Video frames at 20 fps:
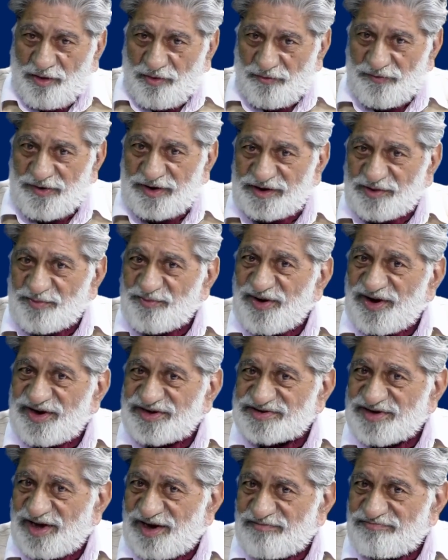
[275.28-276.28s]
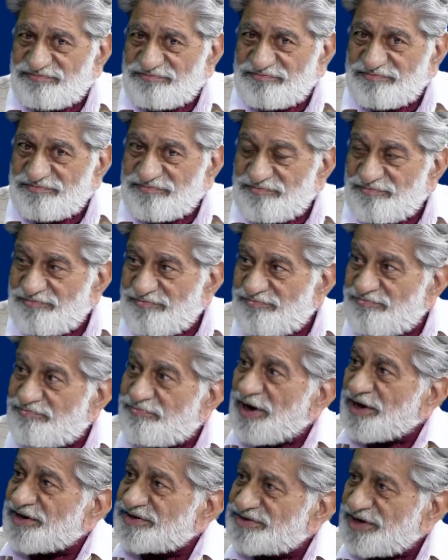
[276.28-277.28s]
where the mayors are
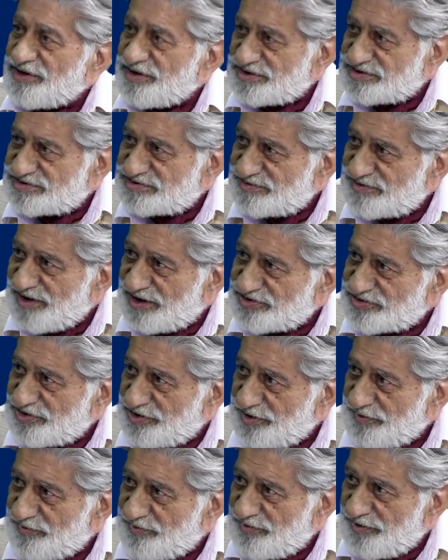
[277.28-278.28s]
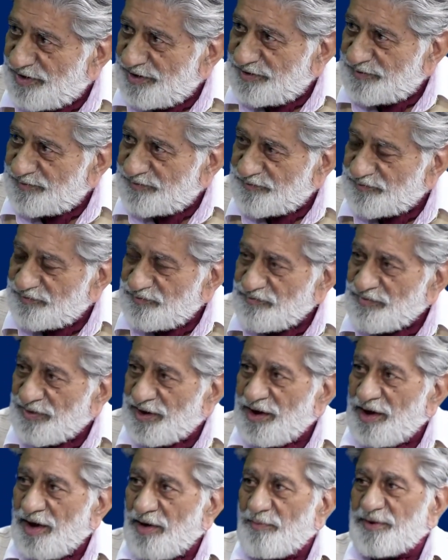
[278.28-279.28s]
Pakistanis, actually. Right?
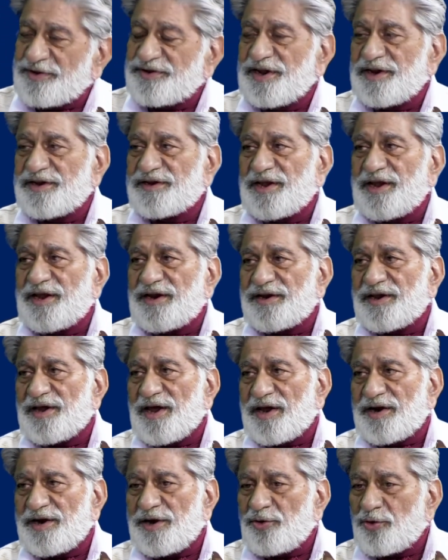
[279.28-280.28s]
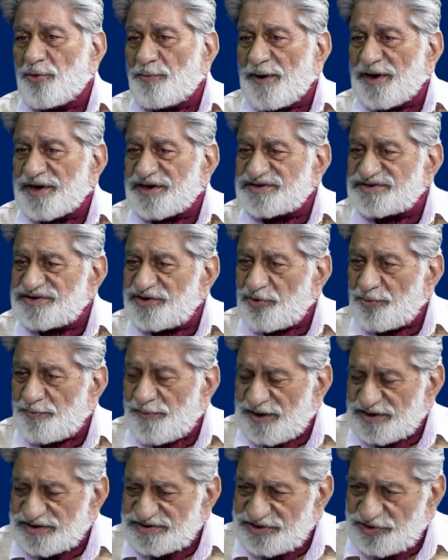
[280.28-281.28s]
But then they are Indo-Pakistan.
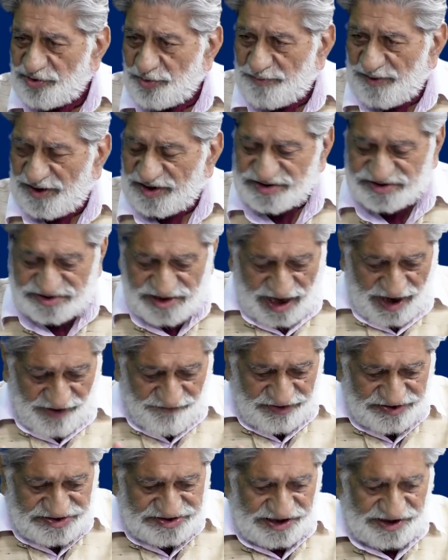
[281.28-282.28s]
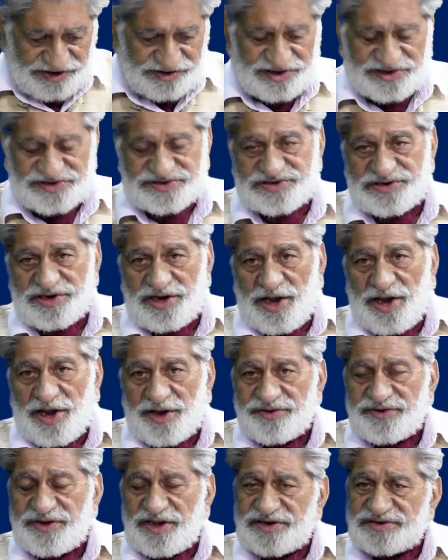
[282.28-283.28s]
Having said this,
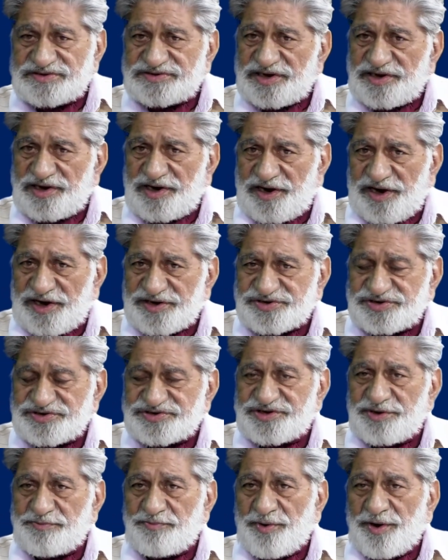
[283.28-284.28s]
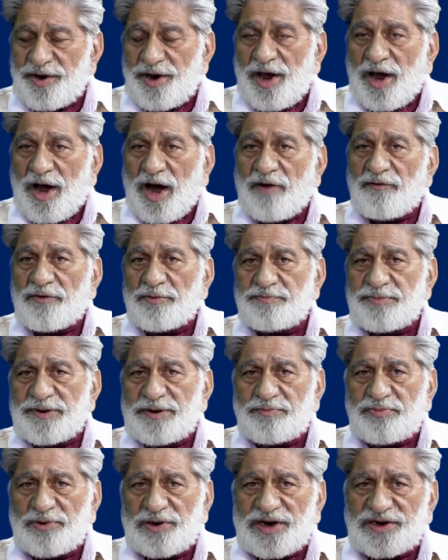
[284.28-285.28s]
there is a relationship. Our
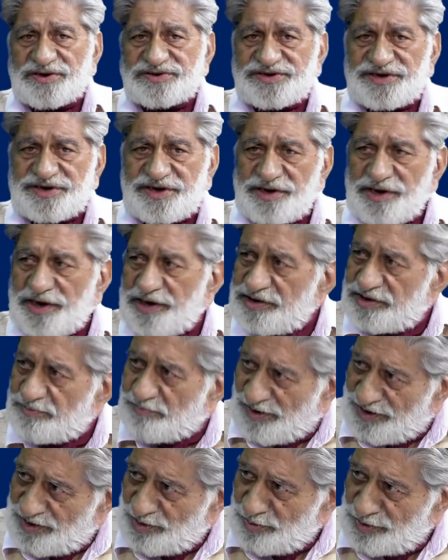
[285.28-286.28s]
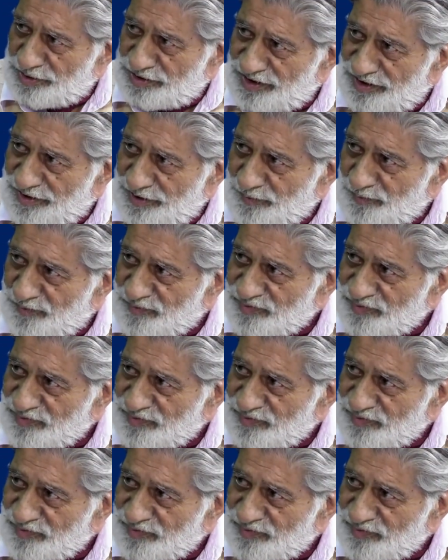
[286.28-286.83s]
people are sitting in the parliament there.